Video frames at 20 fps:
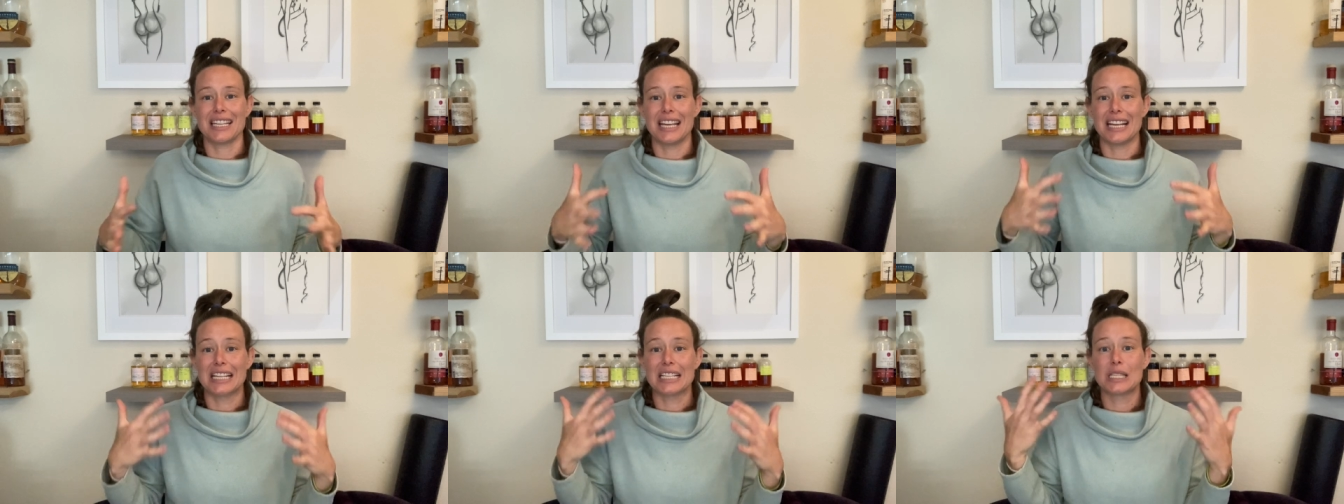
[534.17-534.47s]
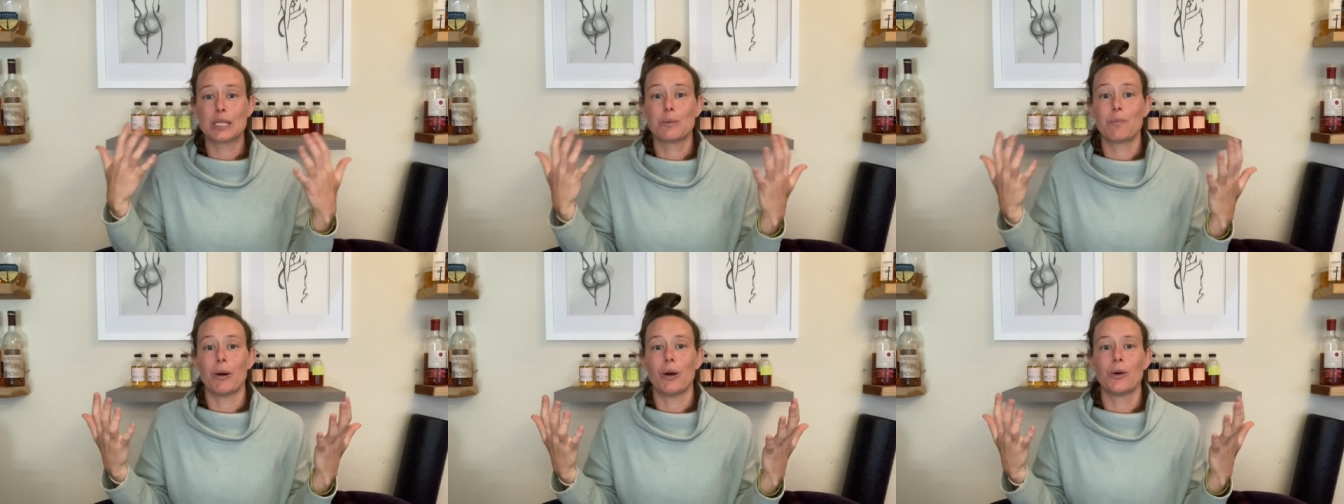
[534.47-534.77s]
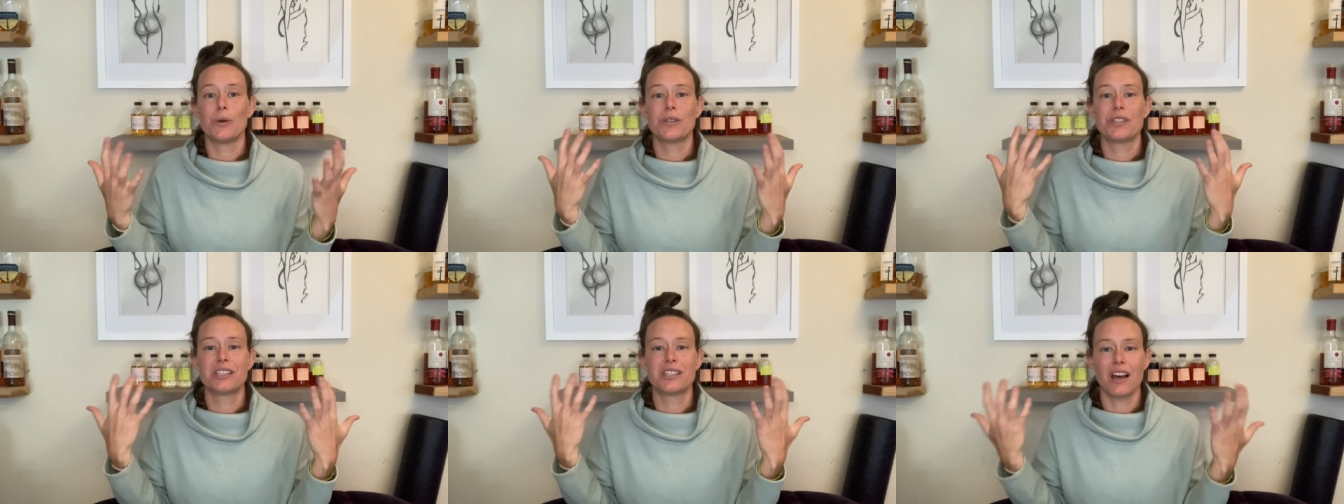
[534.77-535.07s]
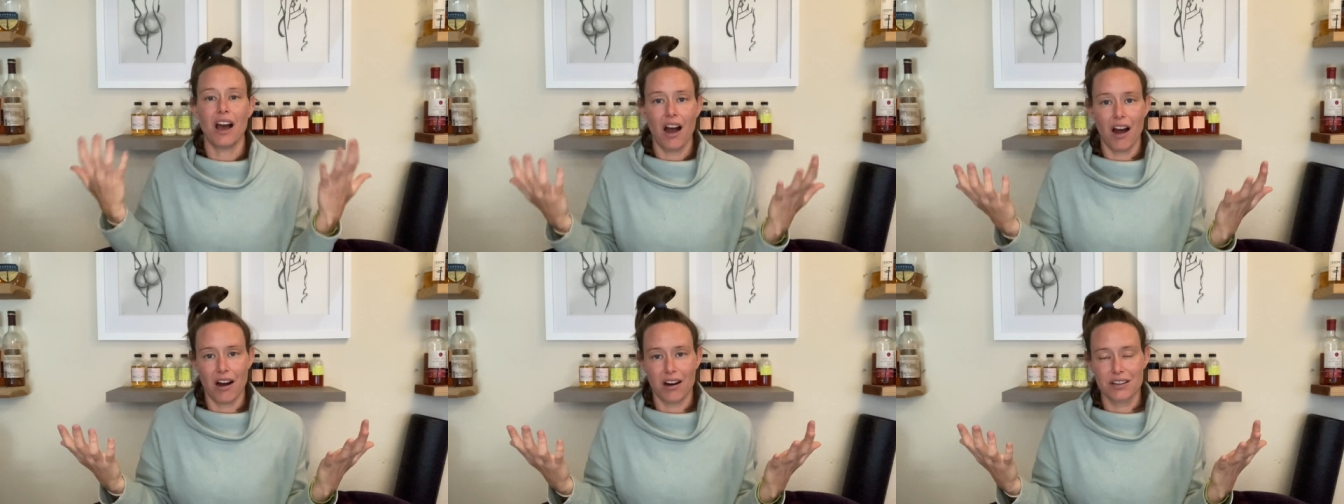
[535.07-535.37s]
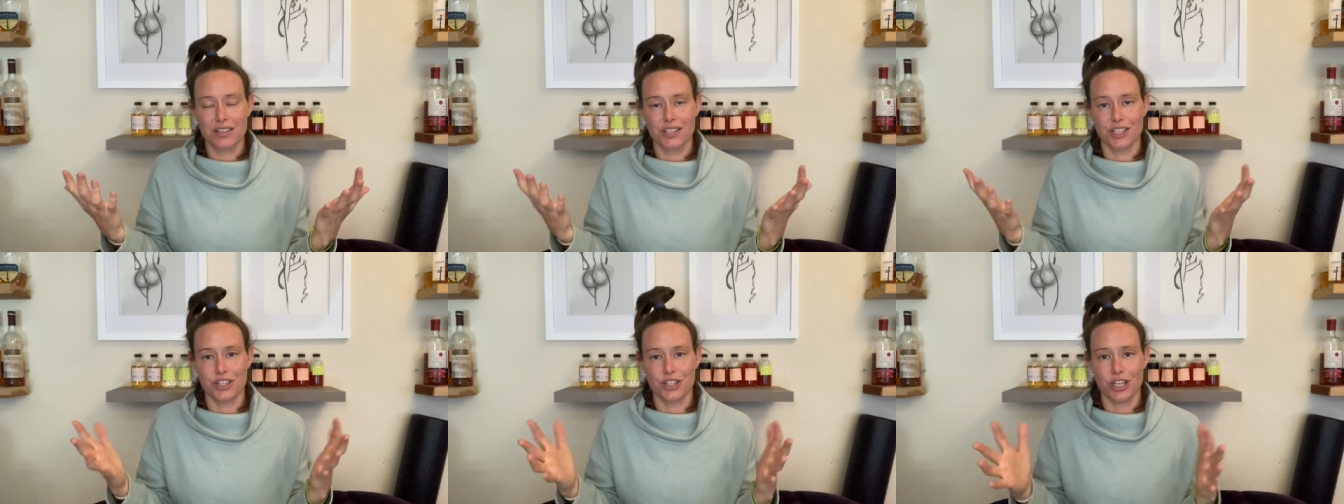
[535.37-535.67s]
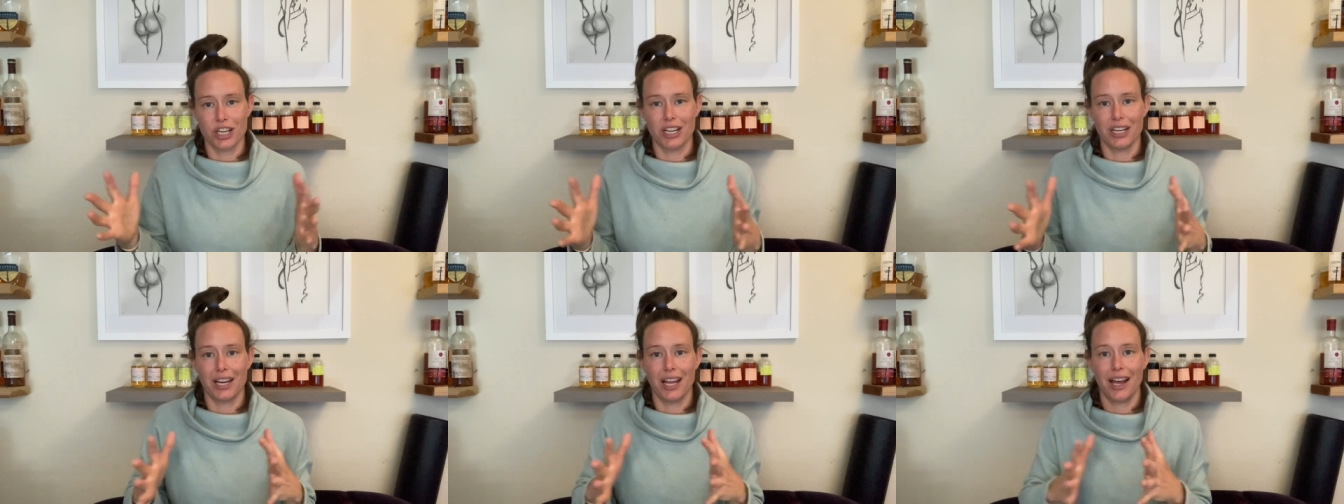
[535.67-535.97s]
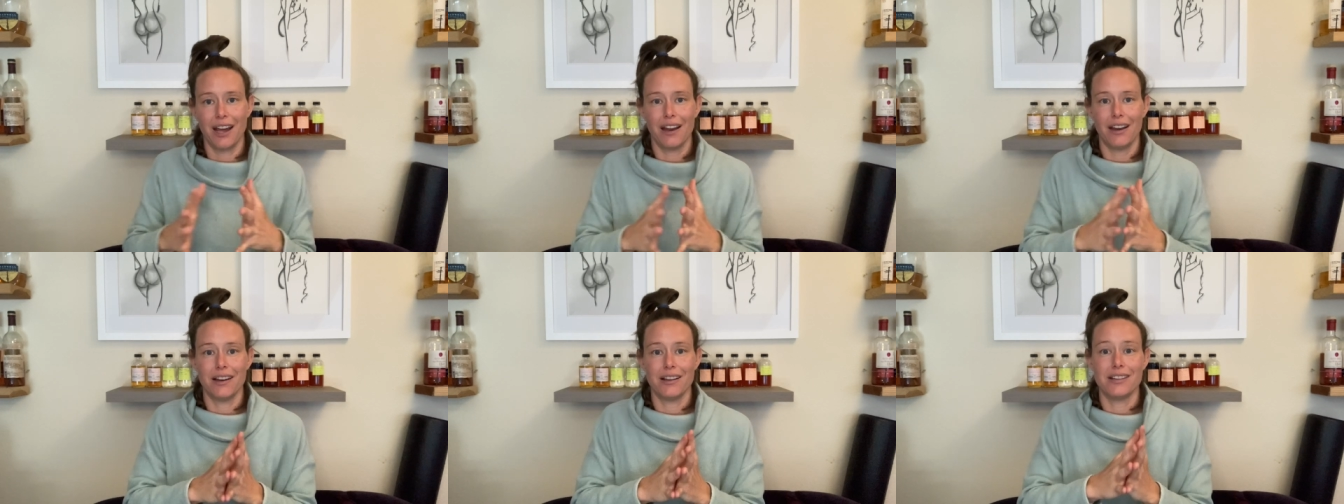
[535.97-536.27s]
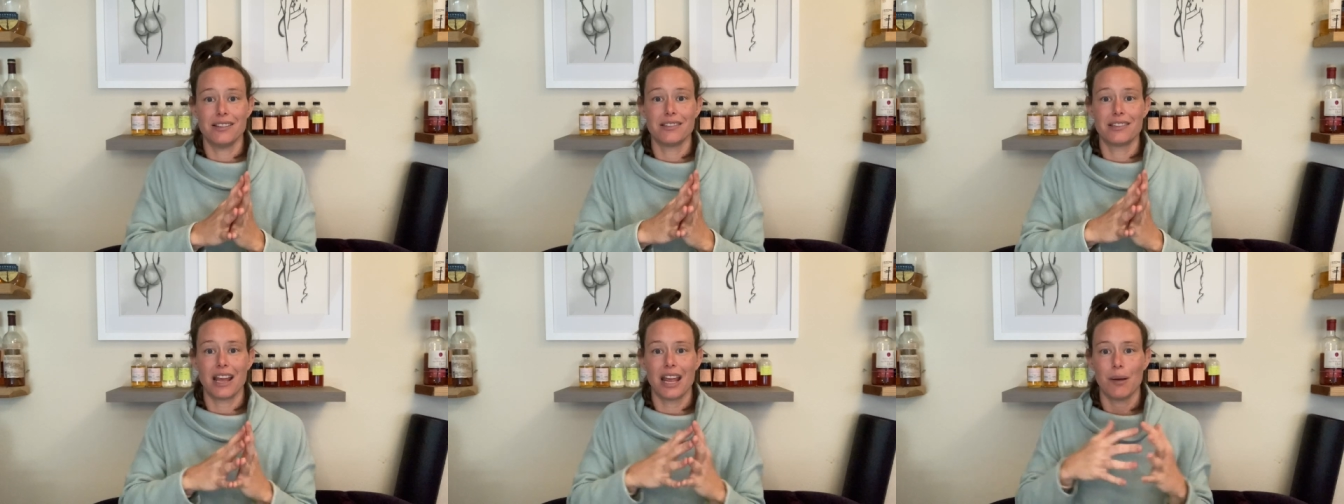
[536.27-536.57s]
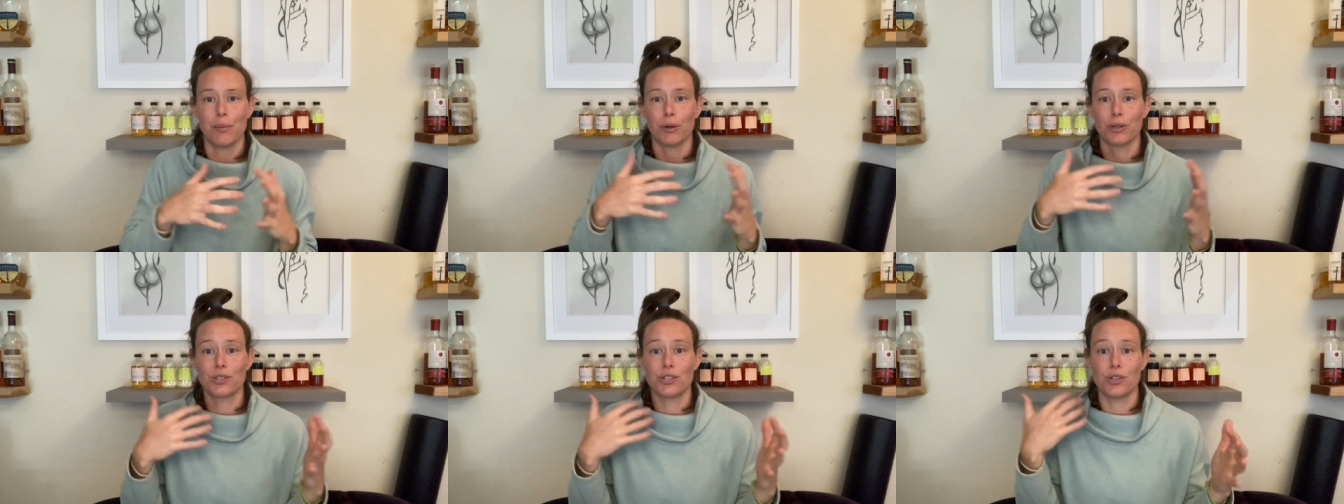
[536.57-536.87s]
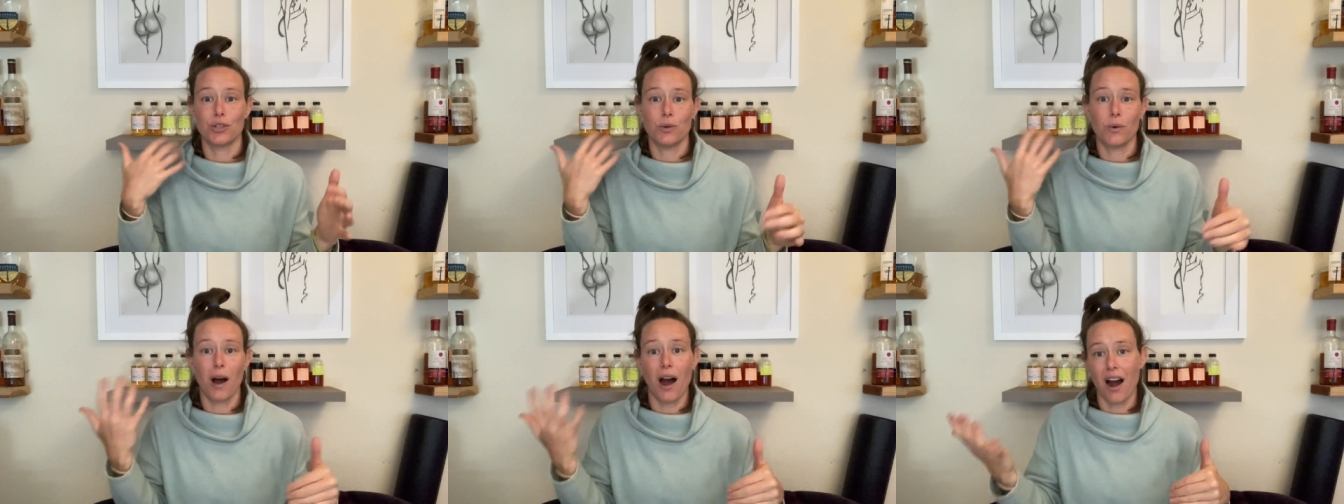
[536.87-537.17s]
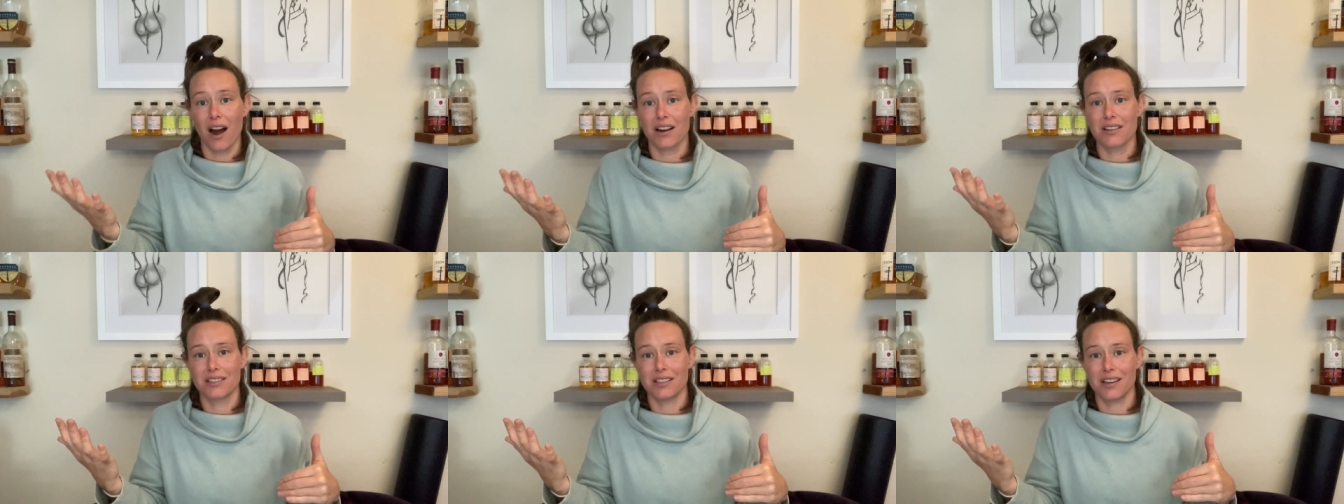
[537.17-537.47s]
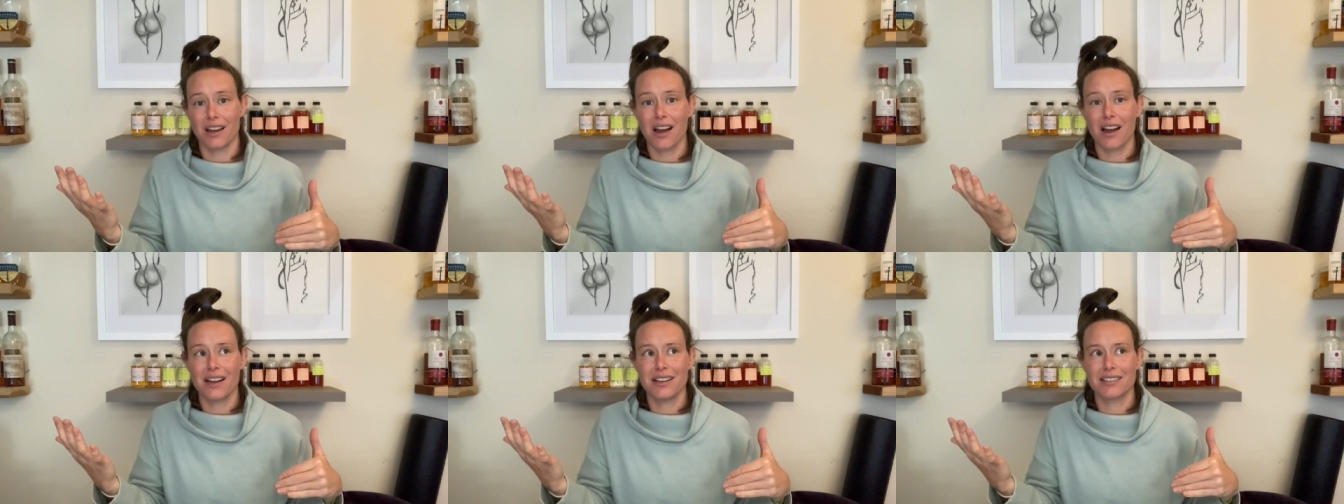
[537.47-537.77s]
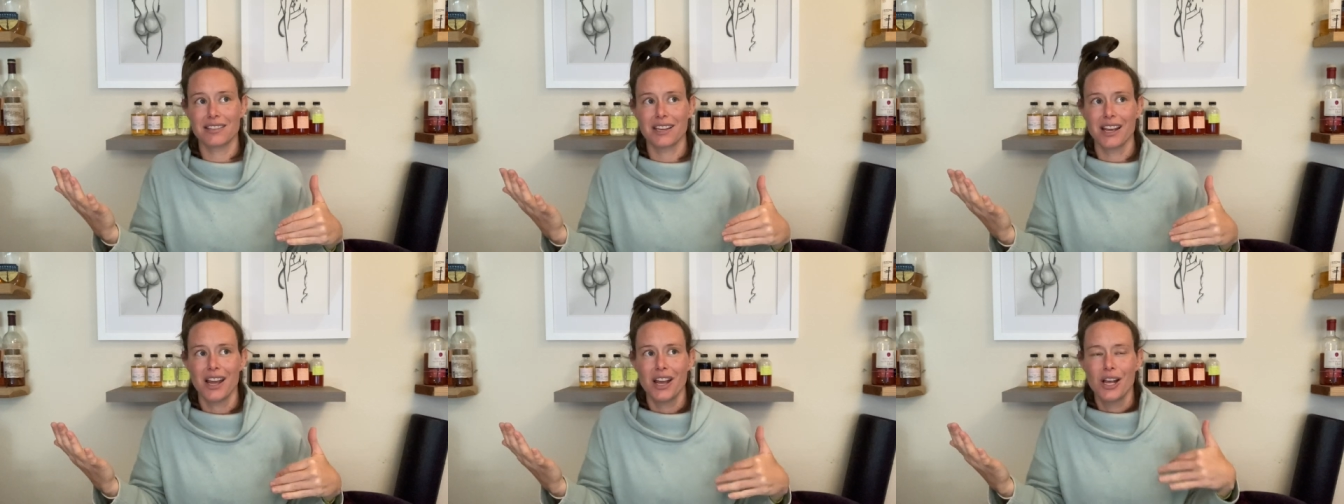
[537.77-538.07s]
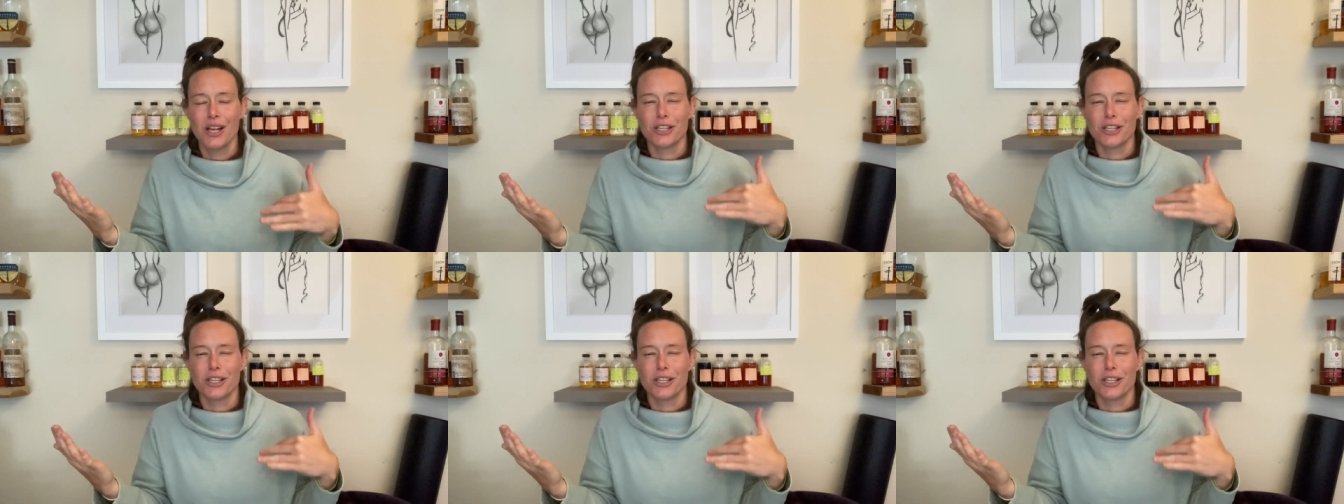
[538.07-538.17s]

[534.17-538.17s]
exposed to oxygen and is able to oxidize.